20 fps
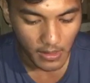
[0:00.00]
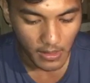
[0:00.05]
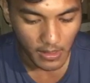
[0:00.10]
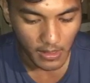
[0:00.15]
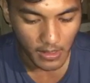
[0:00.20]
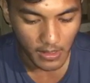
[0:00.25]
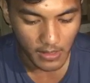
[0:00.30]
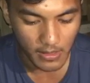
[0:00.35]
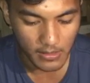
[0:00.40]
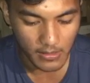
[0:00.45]

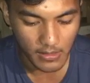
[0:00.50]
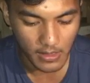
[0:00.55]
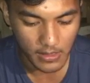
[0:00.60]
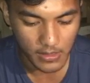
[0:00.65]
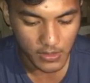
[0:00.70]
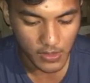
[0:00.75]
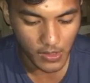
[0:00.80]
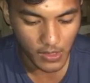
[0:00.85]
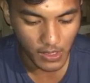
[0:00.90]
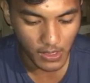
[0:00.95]
and that
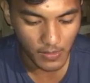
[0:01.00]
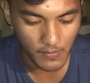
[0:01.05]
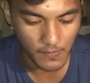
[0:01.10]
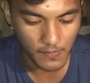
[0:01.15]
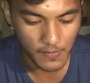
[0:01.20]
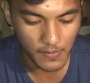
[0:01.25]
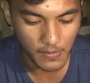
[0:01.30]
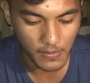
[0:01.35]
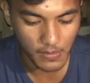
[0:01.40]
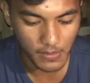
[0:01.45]
you have
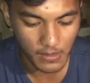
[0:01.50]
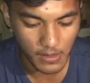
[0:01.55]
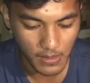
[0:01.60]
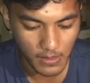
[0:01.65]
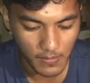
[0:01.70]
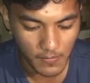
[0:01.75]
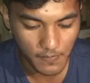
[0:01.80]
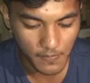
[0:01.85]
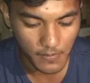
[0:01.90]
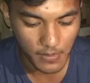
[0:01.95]

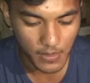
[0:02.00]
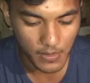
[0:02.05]
relieved